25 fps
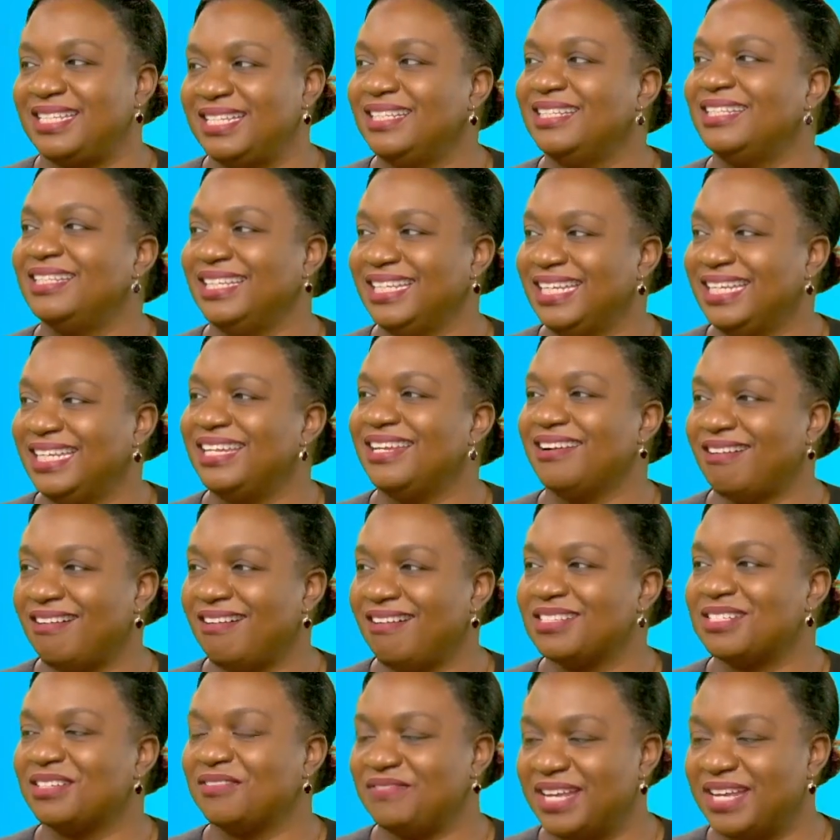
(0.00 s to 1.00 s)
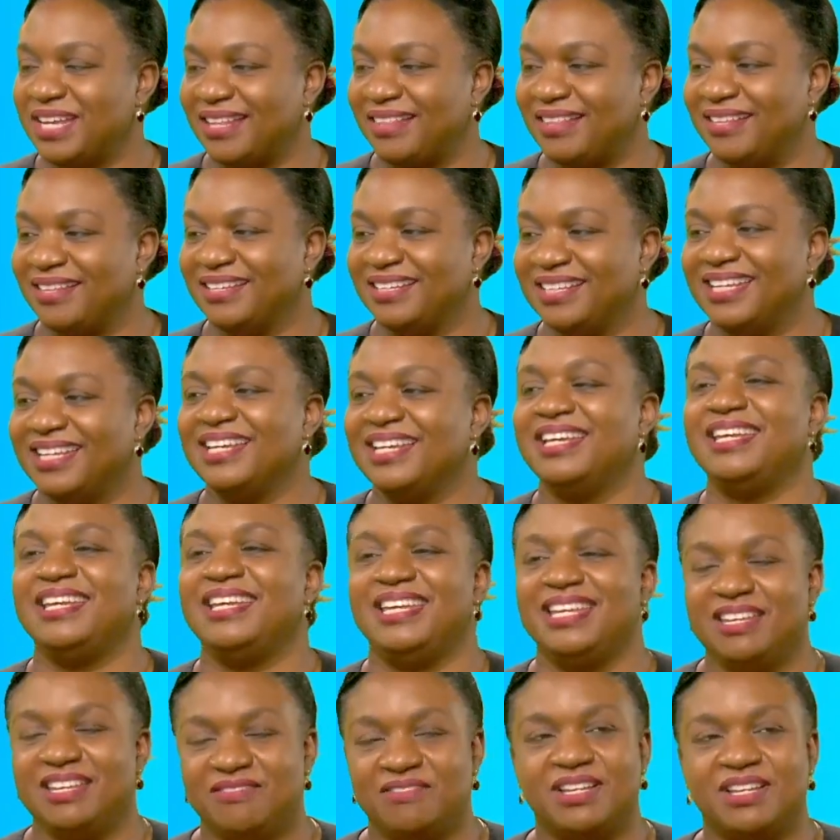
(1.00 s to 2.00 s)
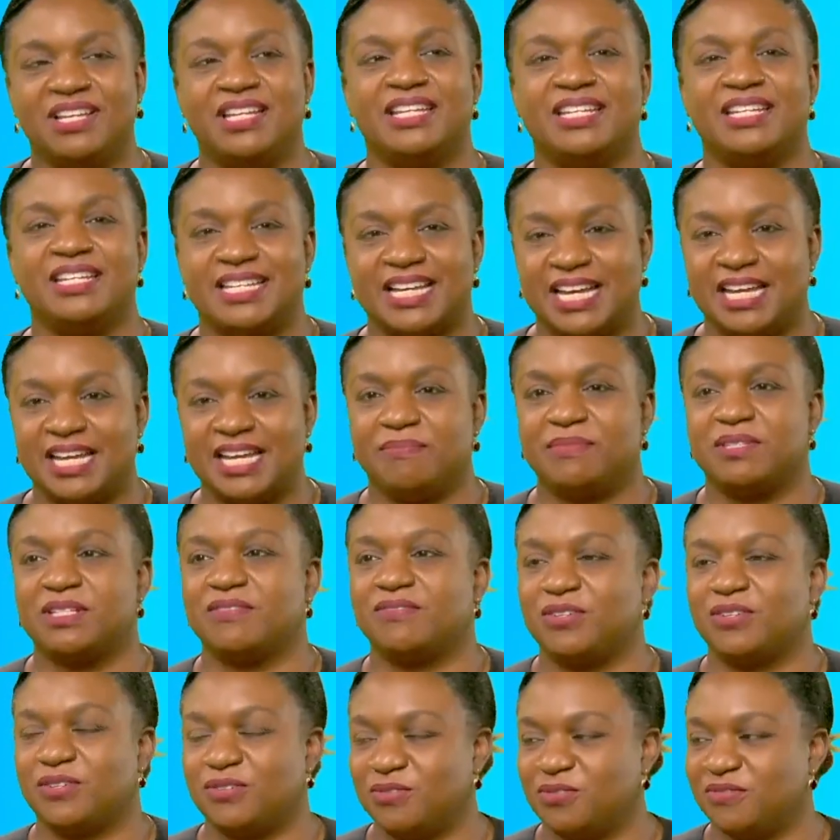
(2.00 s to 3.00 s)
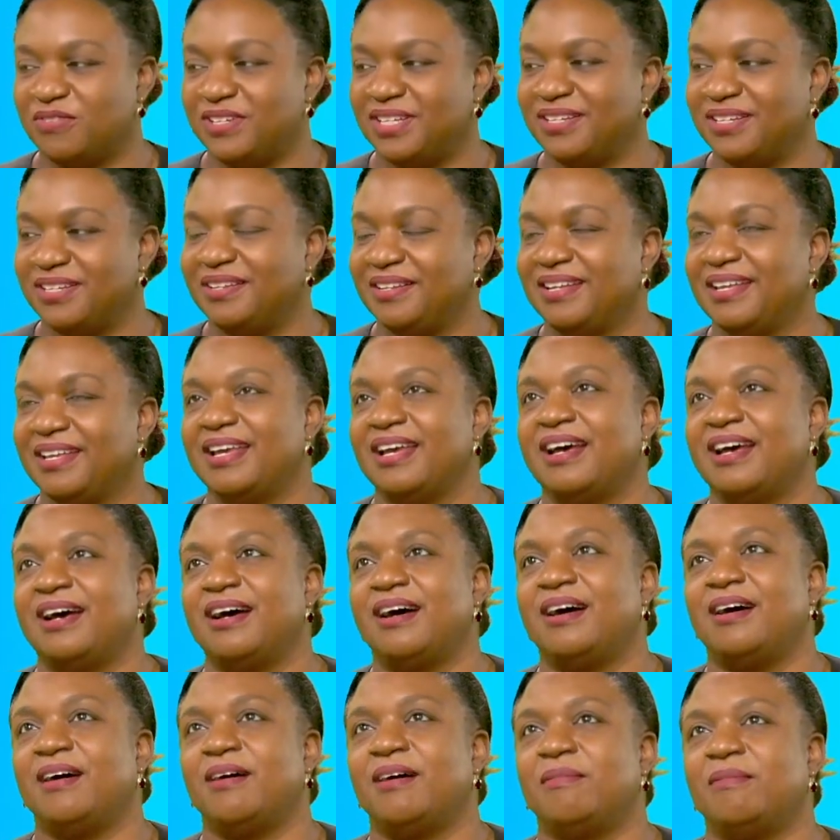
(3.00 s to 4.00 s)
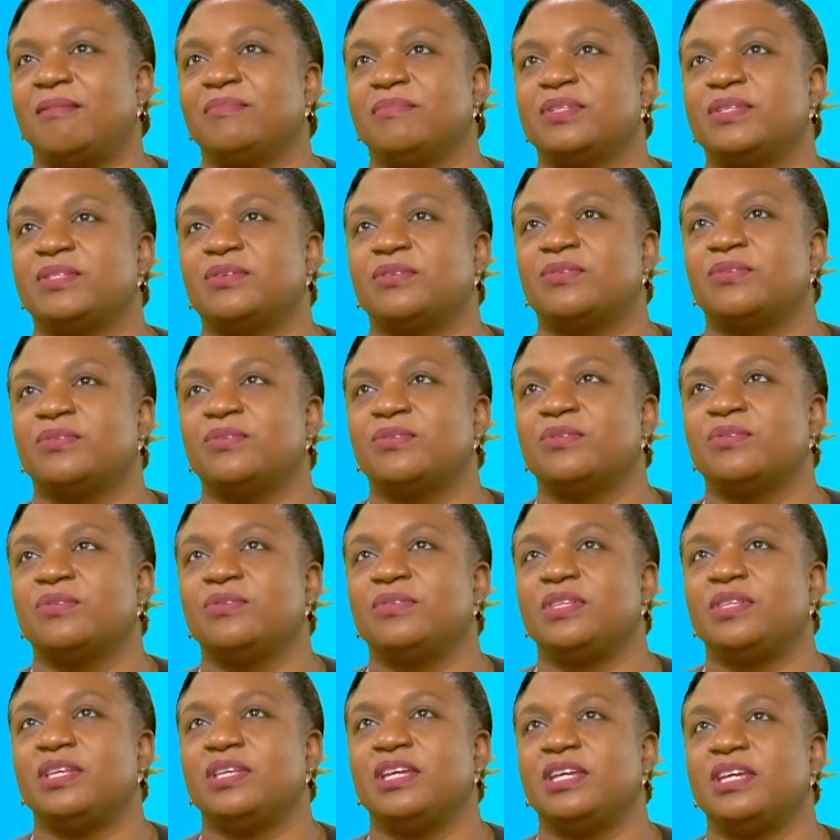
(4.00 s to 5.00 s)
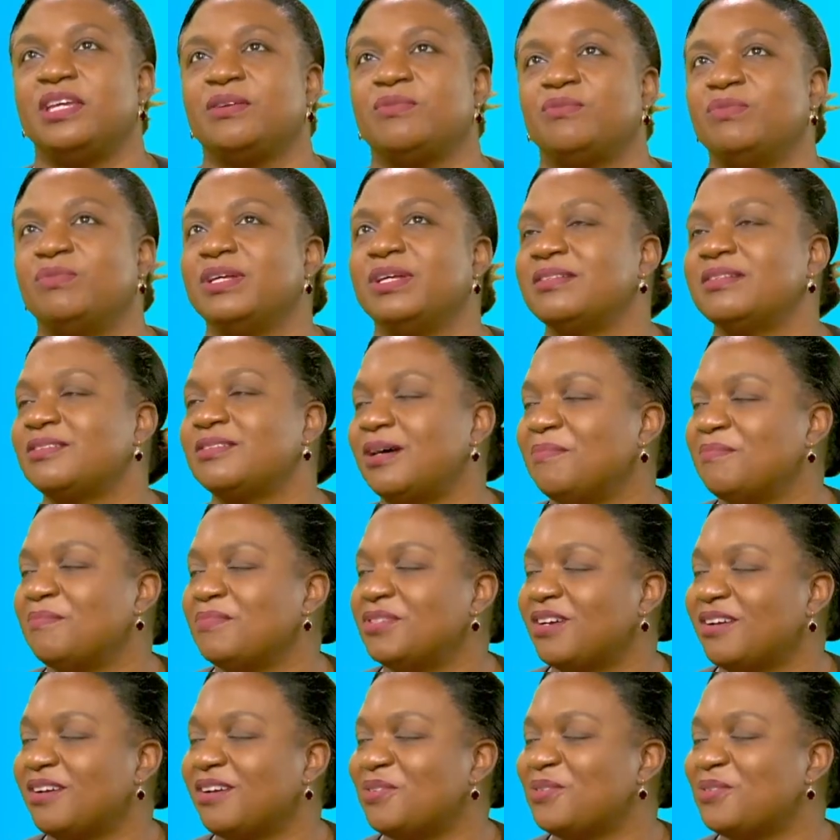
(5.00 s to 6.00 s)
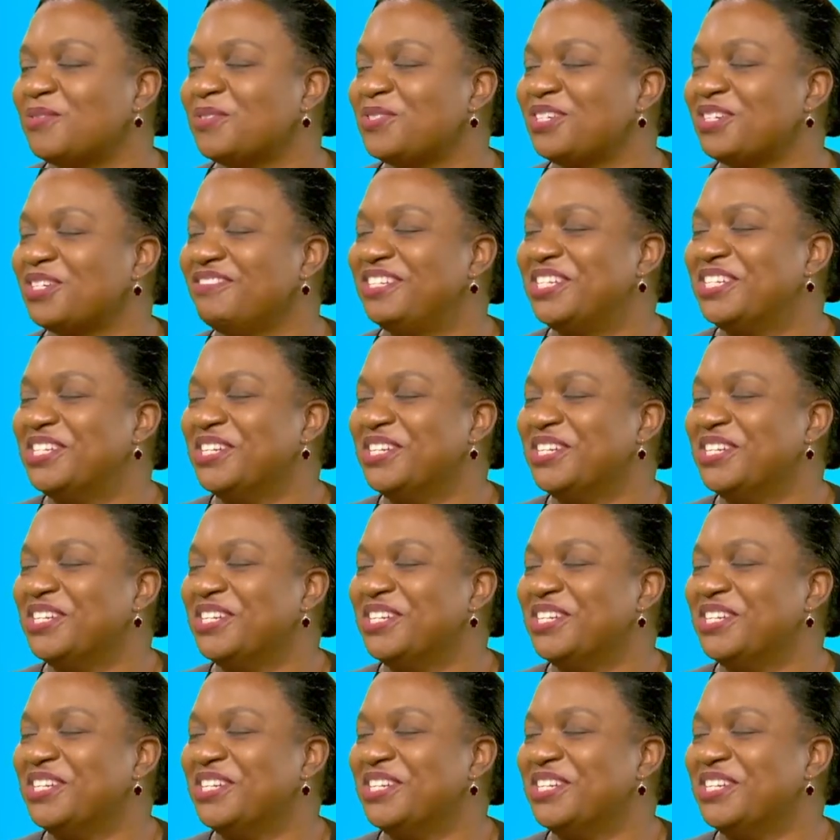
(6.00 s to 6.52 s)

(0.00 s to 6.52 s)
the leading cause of death. Wow. Even in times of COVID. I'm sorry, what was your original